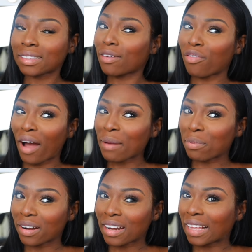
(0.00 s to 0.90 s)
it's a
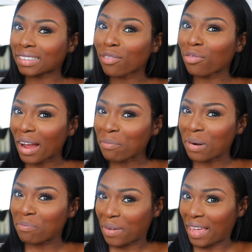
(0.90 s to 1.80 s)
vibrant
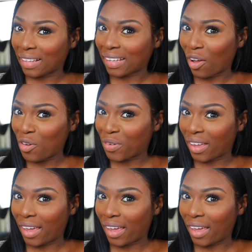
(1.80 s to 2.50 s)
pink over